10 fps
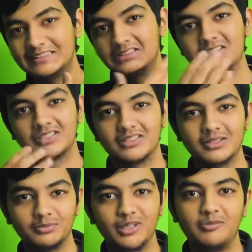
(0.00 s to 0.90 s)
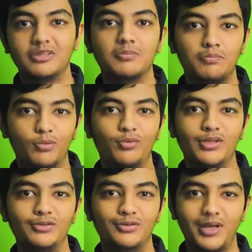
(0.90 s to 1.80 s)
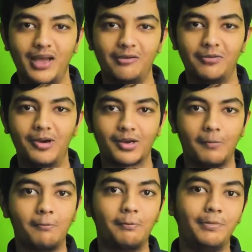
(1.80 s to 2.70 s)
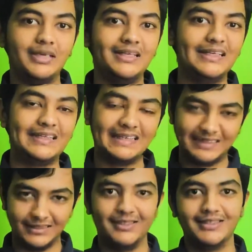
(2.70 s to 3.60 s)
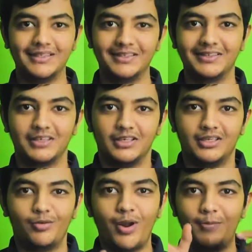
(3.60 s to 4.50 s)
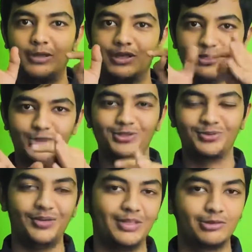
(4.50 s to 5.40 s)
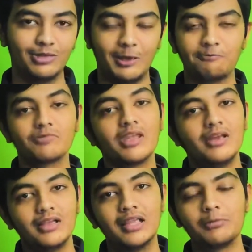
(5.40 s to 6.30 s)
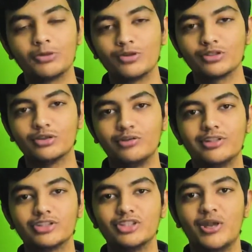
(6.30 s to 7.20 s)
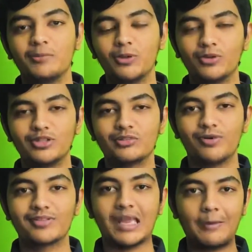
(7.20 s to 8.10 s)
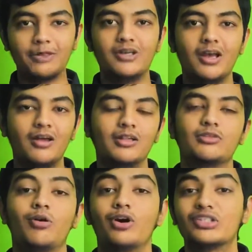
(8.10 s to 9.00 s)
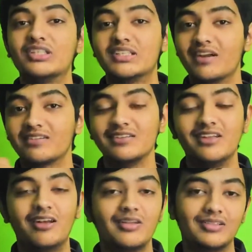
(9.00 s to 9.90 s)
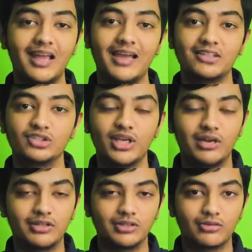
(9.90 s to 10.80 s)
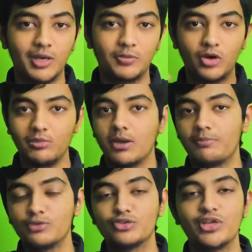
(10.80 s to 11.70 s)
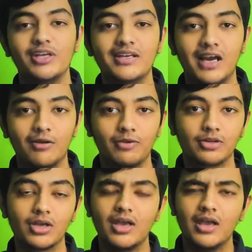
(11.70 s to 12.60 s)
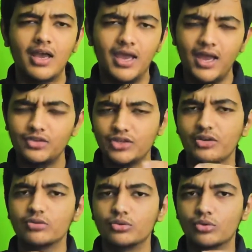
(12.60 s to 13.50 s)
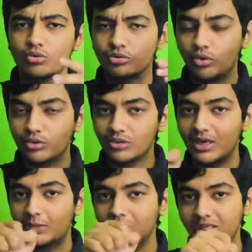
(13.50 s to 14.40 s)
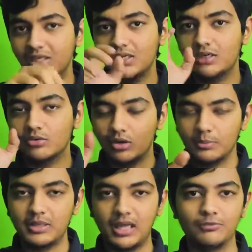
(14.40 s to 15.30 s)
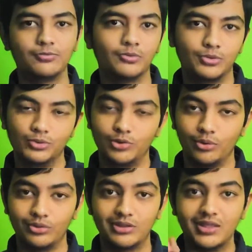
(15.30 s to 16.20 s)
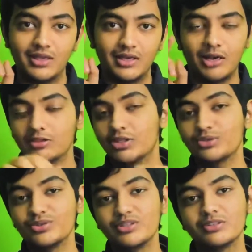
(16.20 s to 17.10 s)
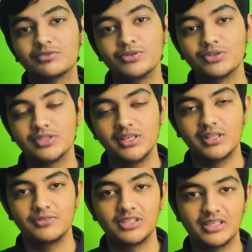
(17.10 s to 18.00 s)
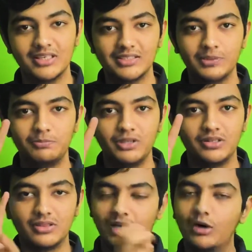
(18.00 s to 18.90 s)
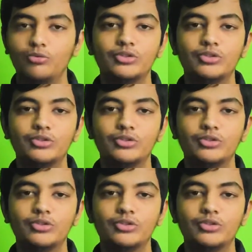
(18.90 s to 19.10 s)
it's sometimes boring to have a complete green color wrapping in your screen. So yeah, let me know in the comment section down below. This was Captain India's. You're watching Chaos India's. Like, share, subscribe. Gonna be appreciating our work, and sharing to those who want to get updated. Gonna be helpful to those. I'll catch you in the next video. Stay safe, stay connected. Peace out.